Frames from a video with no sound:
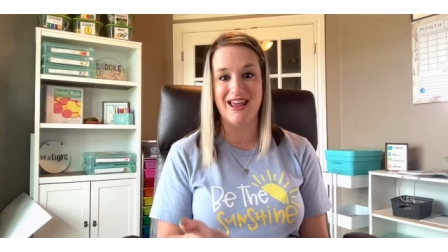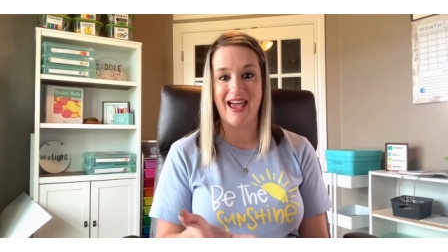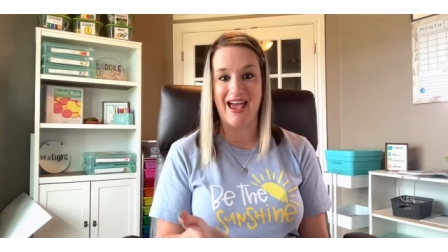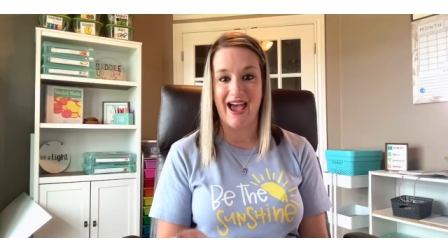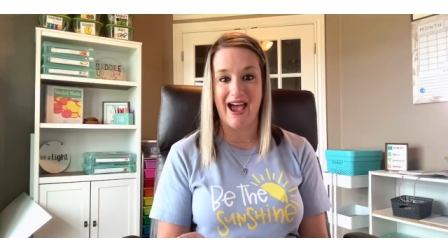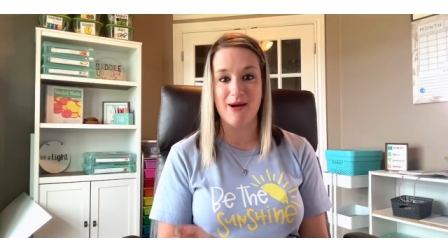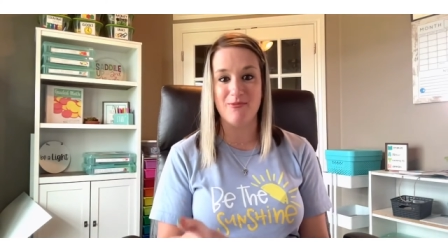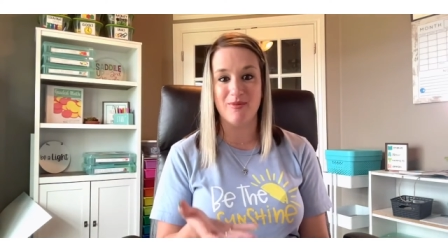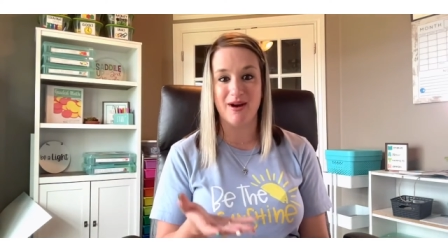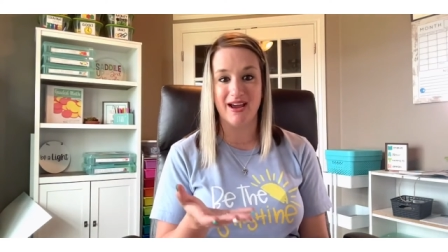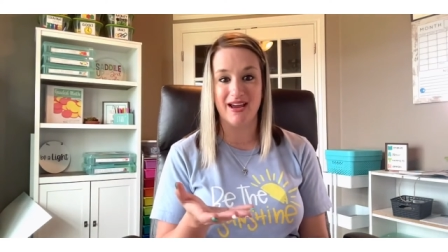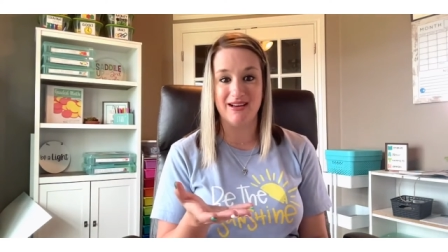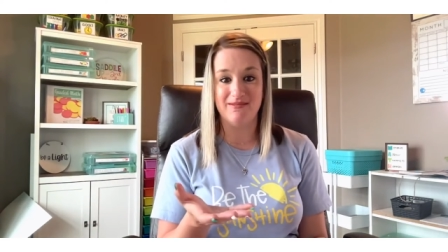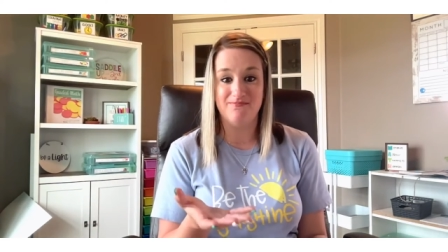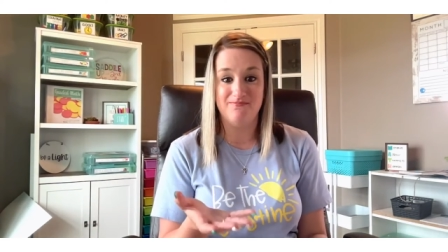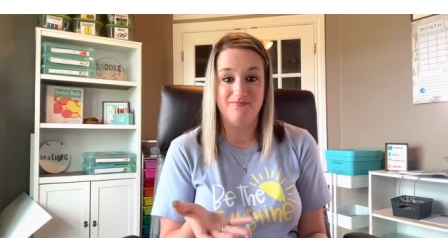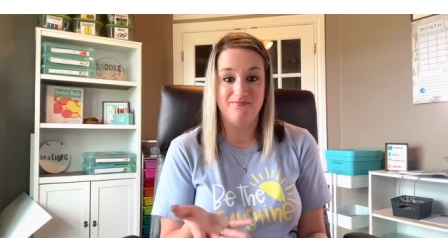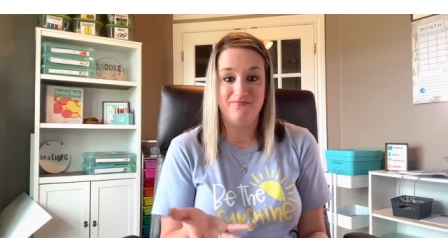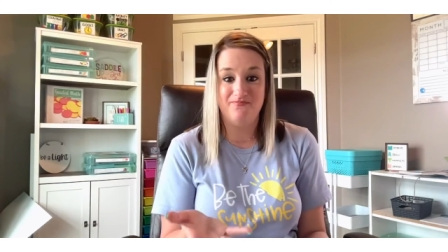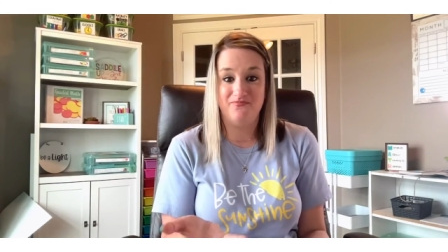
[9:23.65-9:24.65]
at my
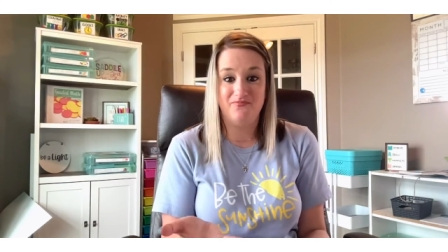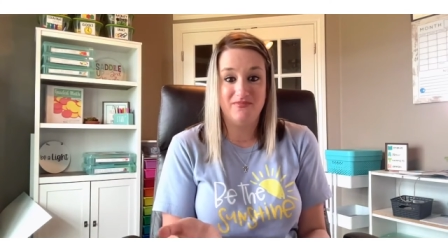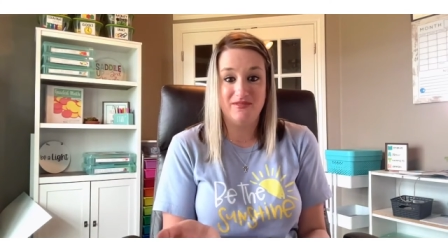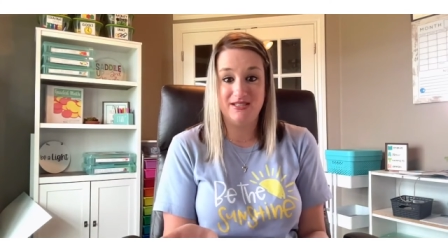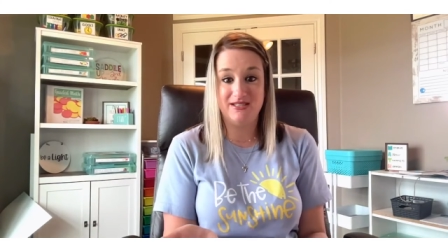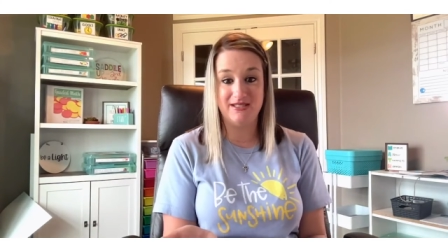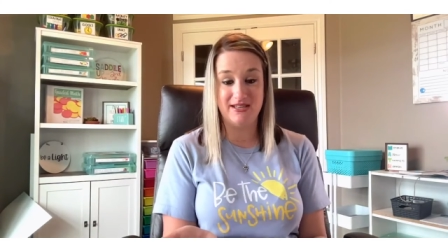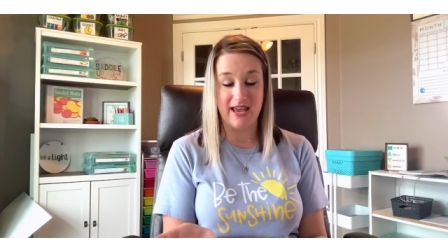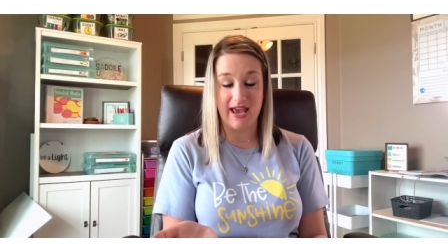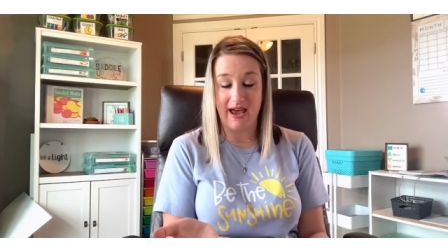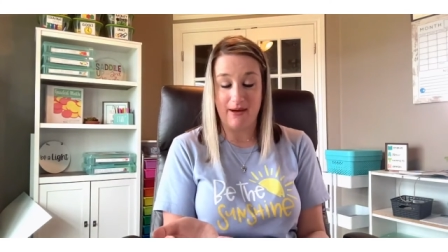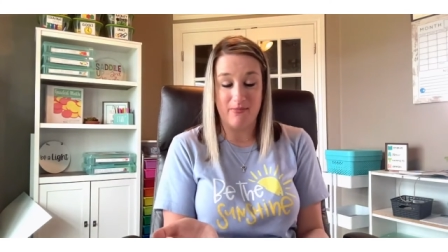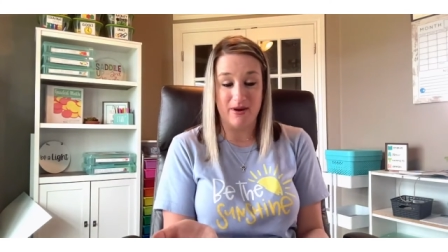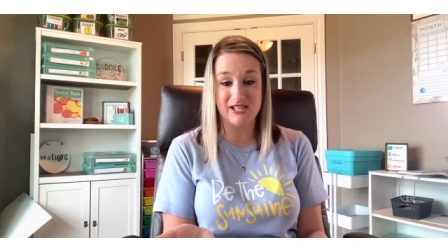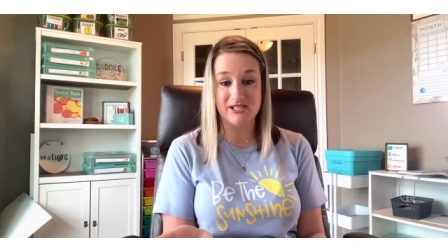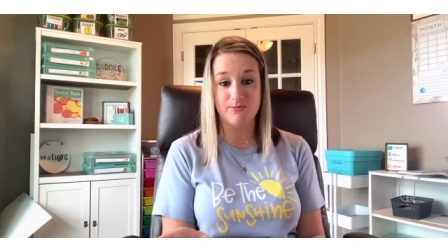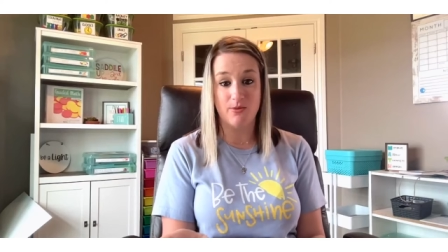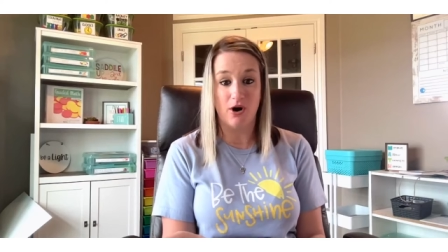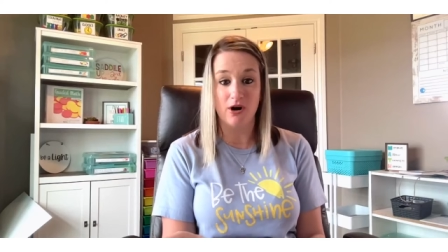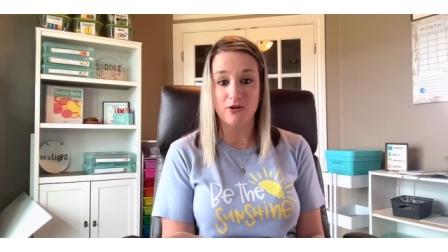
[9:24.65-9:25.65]
at my
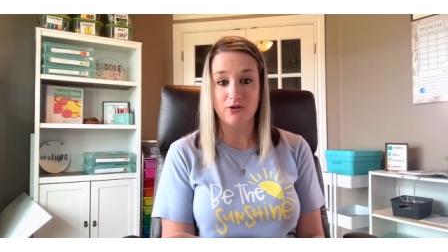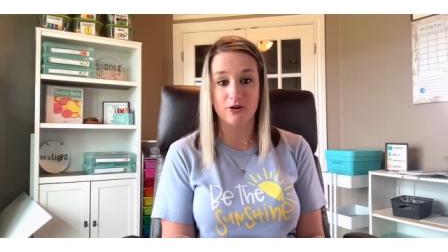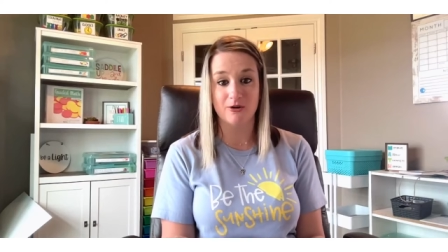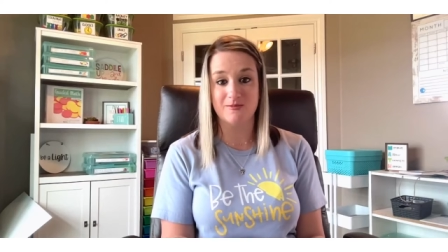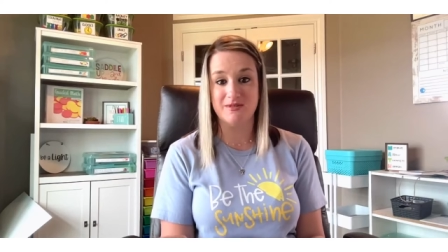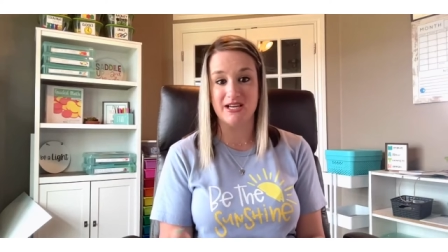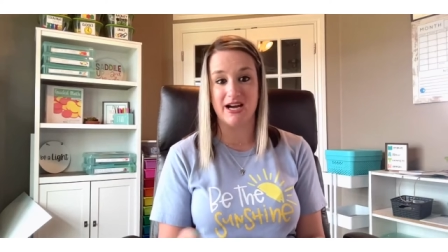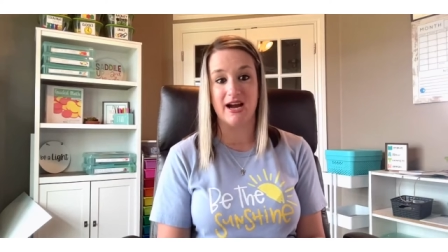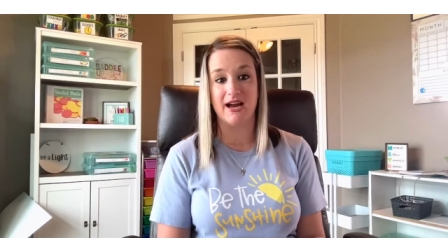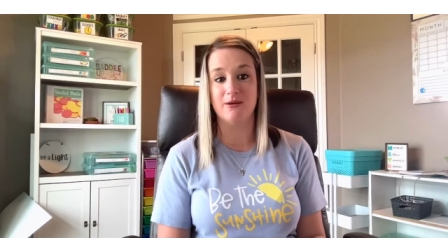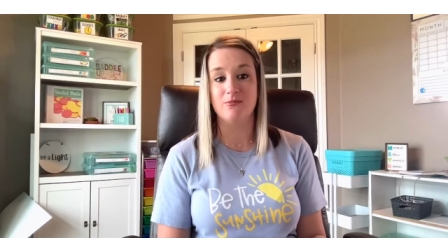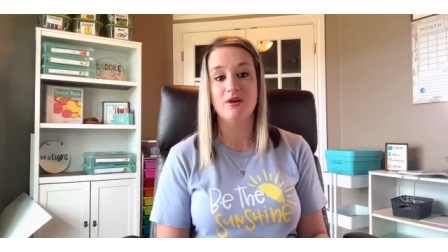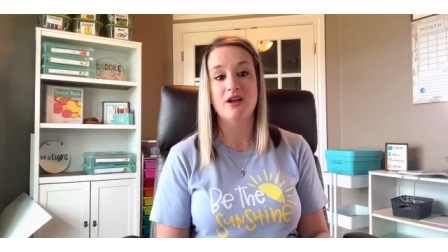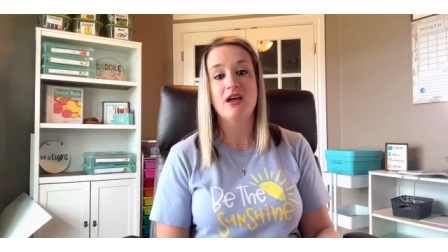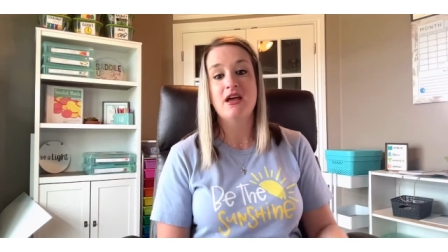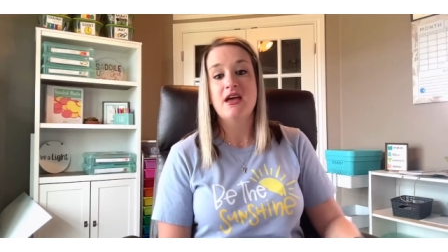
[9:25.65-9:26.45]
small group time.